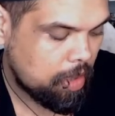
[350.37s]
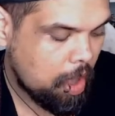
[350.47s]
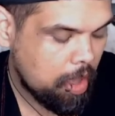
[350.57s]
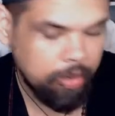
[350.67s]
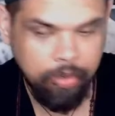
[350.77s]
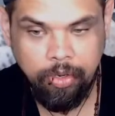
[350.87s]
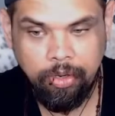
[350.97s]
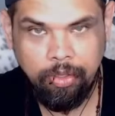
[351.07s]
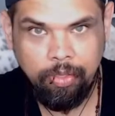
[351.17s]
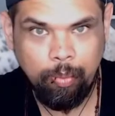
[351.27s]

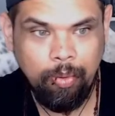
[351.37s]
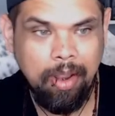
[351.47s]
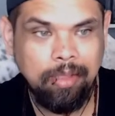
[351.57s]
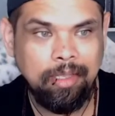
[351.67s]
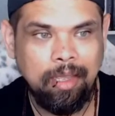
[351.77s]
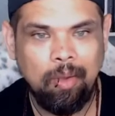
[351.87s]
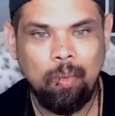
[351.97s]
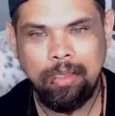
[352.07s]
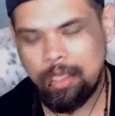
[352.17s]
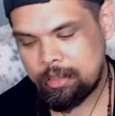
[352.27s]
honor the present.
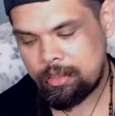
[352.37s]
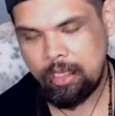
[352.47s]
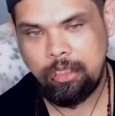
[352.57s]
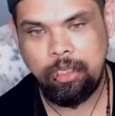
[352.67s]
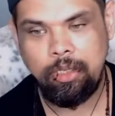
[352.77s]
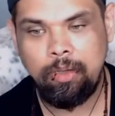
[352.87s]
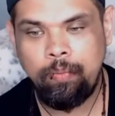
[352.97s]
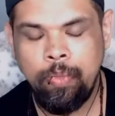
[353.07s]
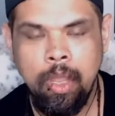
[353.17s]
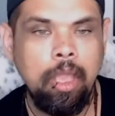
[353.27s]
What does that say to you?